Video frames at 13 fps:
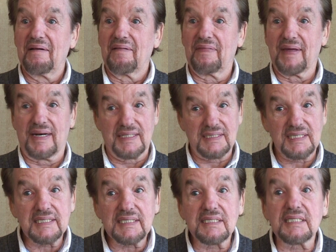that is
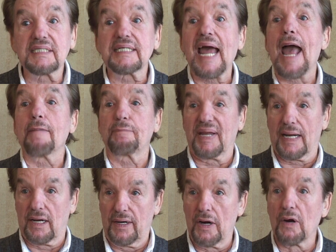
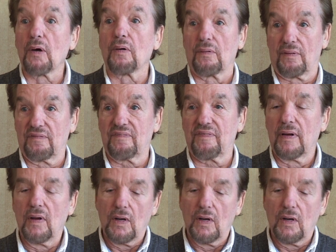tapping a nerve.